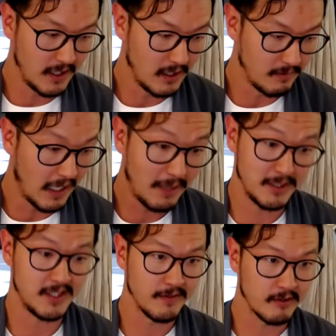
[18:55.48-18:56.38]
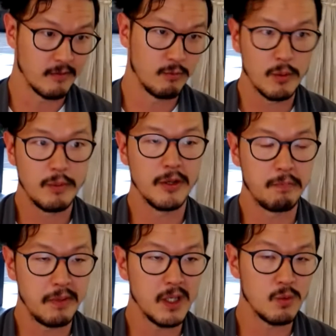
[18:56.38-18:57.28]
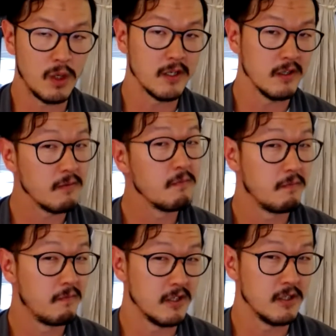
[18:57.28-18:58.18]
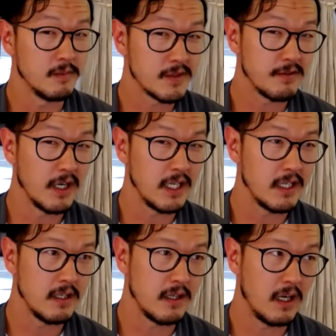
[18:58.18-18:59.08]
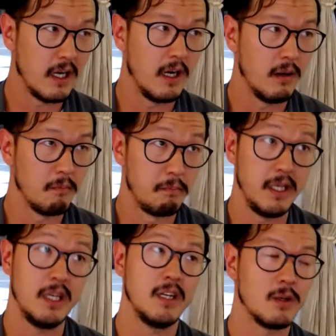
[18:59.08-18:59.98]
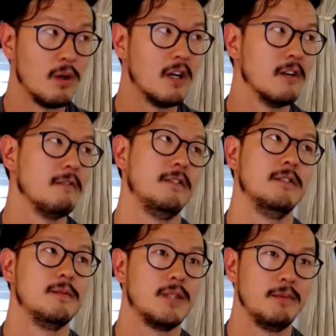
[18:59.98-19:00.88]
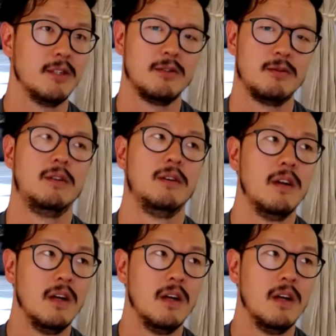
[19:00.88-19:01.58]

um, and Pacific Rim, were both big water films, right? Um, big water films. I mean, those were